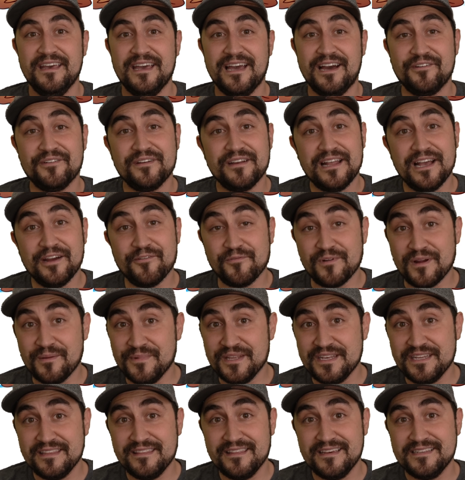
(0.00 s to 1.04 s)
How did I
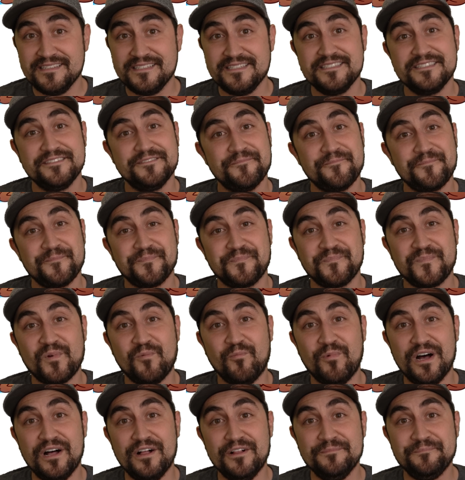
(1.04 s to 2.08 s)
remedy this?
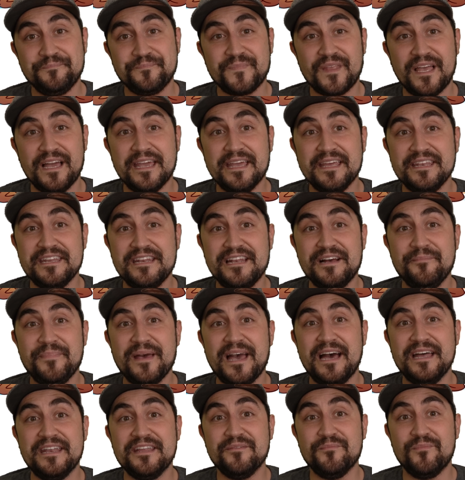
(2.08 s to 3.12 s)
Well, I ended up
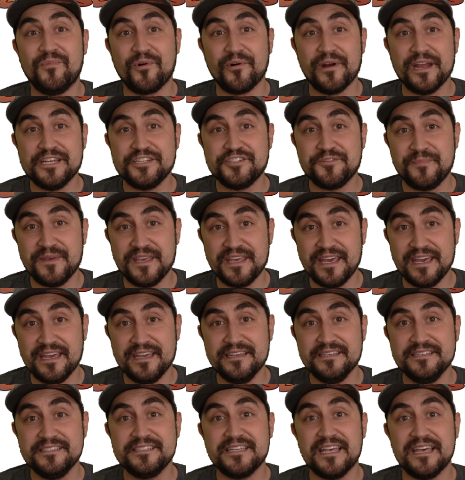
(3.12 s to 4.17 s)
adding more
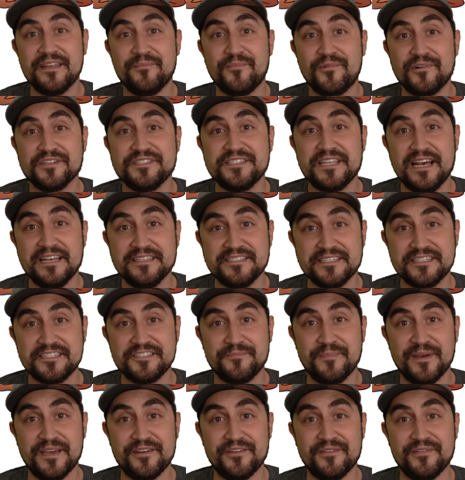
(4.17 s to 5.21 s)
HBAs and more SAS
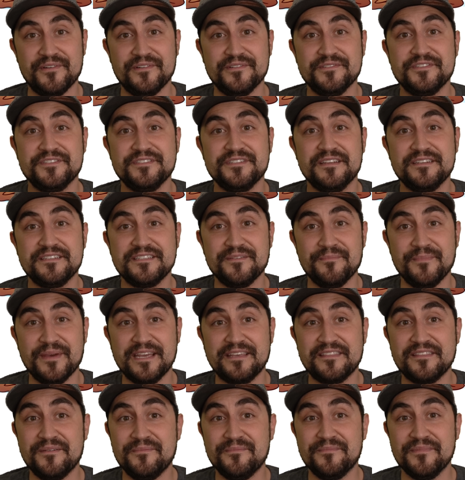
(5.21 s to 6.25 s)
expanders to
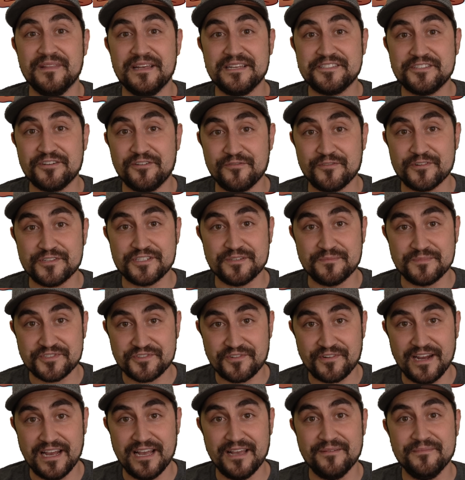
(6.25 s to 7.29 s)
make them less
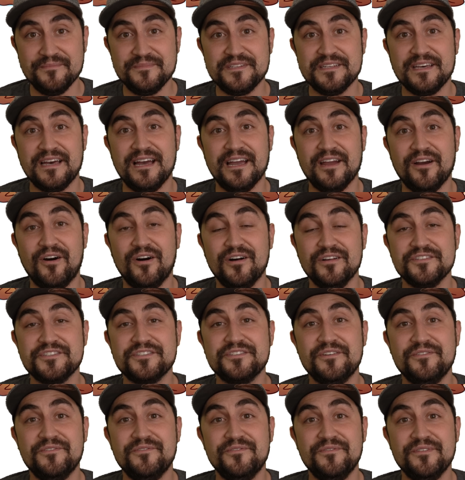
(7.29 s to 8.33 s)
oversubscribed. I
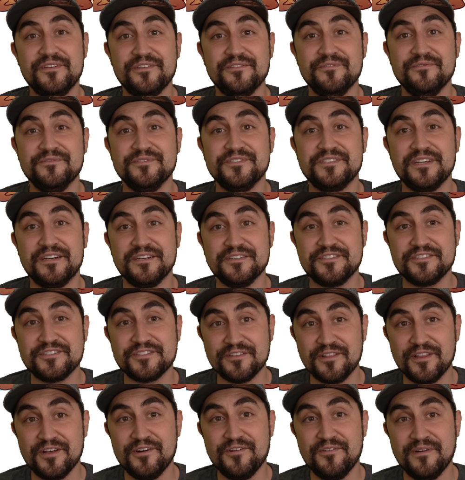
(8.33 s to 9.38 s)
also used a
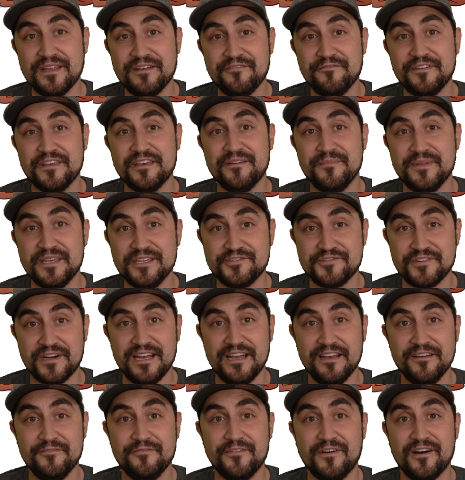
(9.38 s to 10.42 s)
slow NVMe
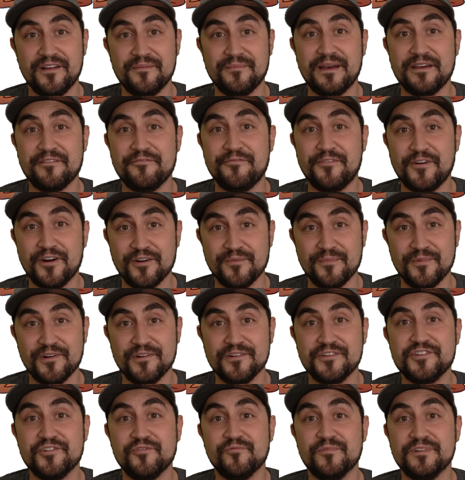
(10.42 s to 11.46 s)
drive on my
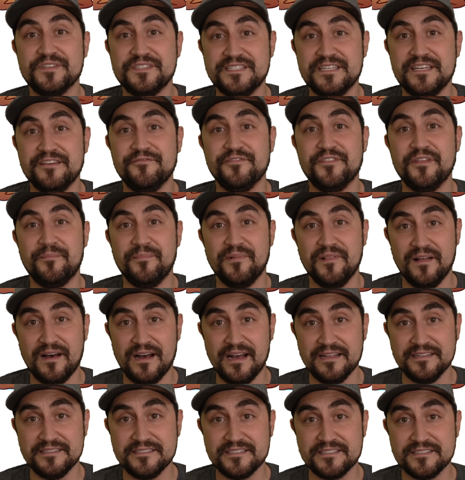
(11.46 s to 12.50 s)
farmer to receive the
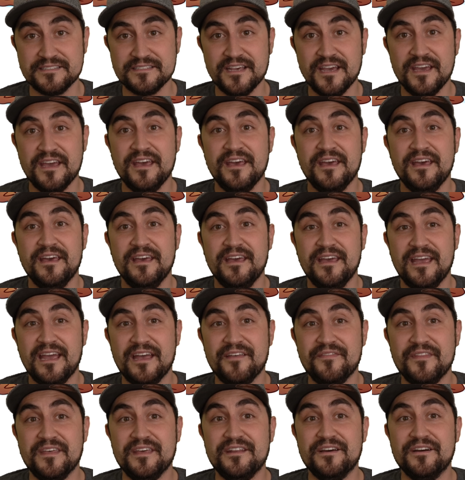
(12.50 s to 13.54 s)
plots
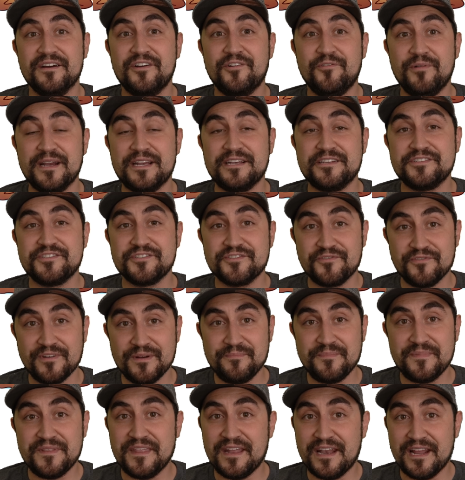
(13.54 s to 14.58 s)
and then a quick
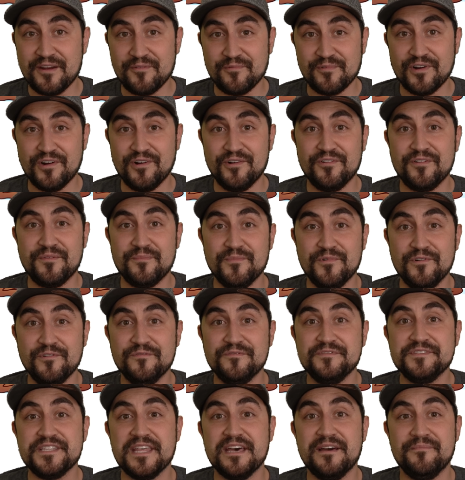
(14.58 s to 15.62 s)
script that I wrote
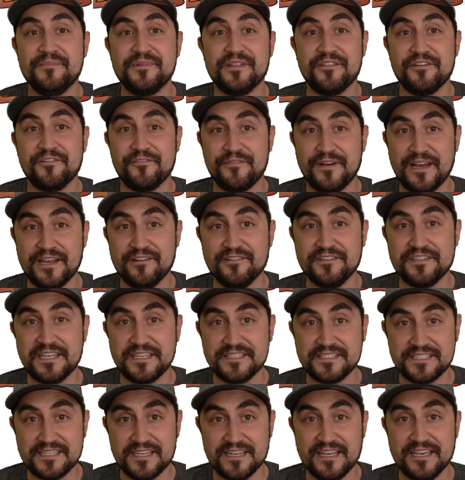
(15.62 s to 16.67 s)
moves them to their final
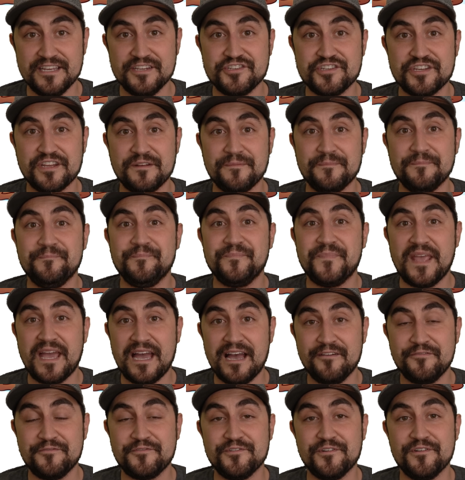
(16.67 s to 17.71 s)
destination
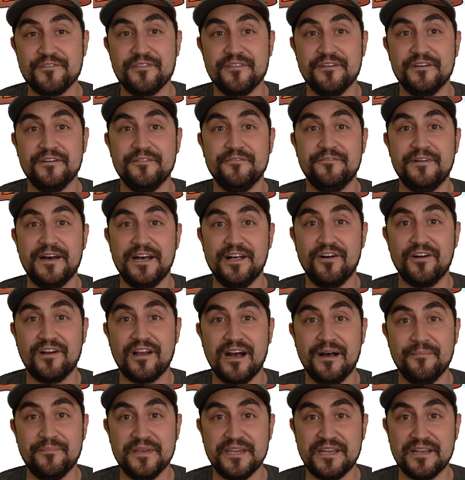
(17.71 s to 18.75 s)
after the file
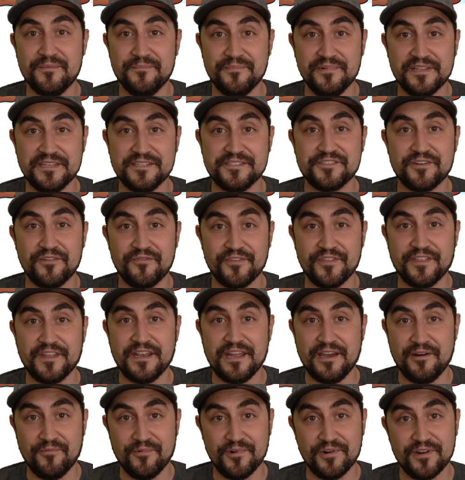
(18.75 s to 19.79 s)
copy completes over the
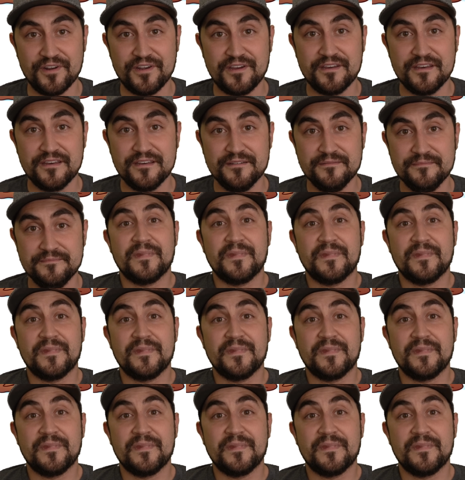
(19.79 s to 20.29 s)
network.